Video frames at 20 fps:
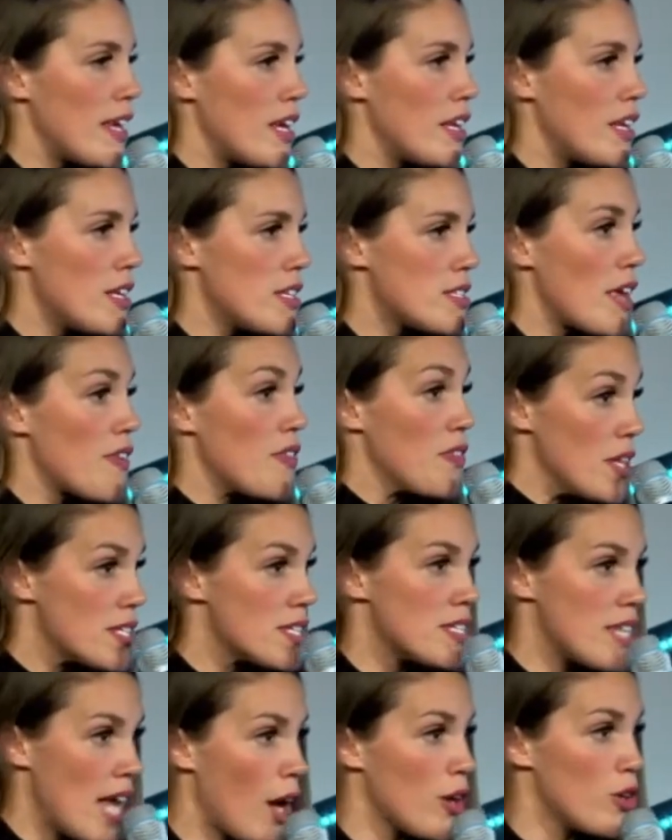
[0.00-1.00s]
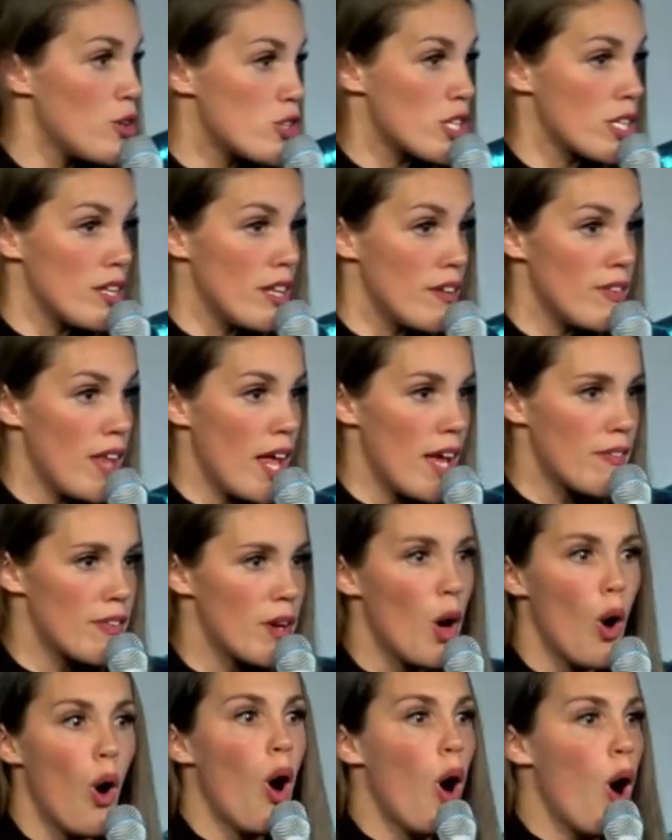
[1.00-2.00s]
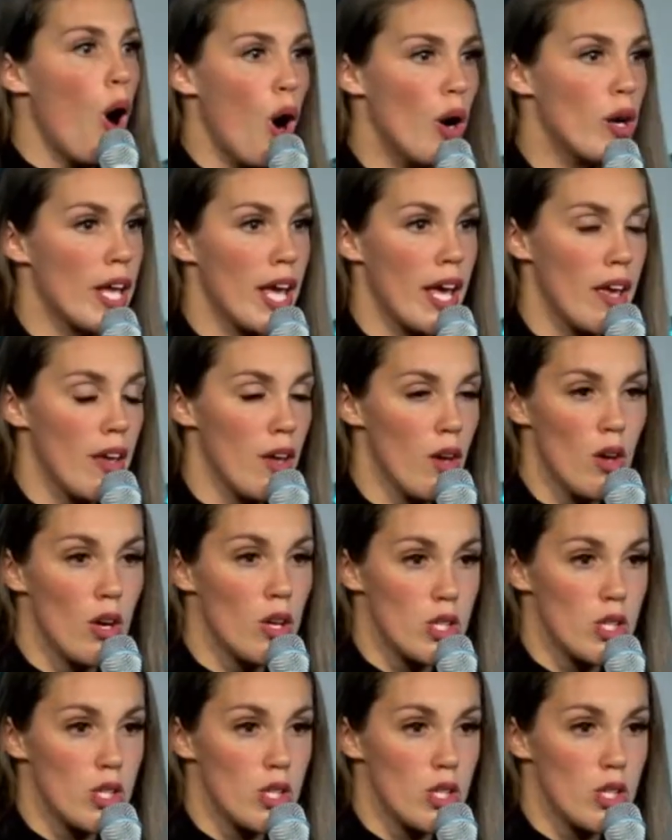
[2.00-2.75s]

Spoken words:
and he's like, this is how you should live life. Okay,